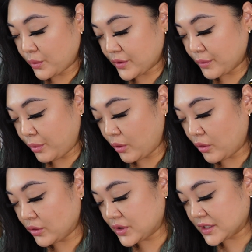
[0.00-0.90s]
where the
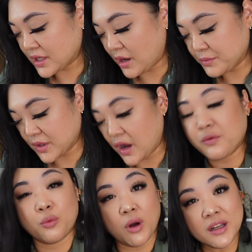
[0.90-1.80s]
pole just comes
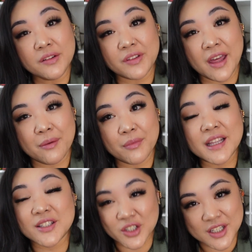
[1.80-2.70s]
off, one of
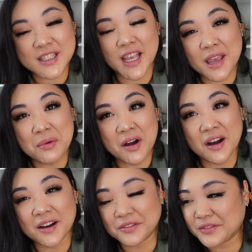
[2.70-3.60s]
them just came
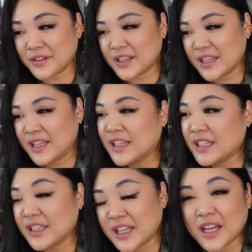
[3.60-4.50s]
off.
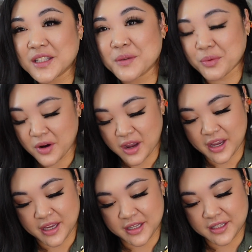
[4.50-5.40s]
Not
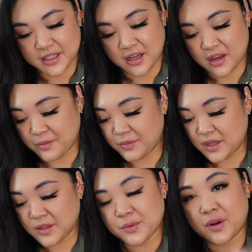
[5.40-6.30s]
surprised.
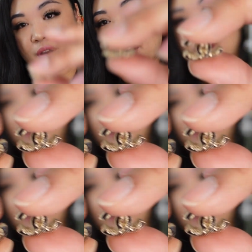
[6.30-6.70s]
These were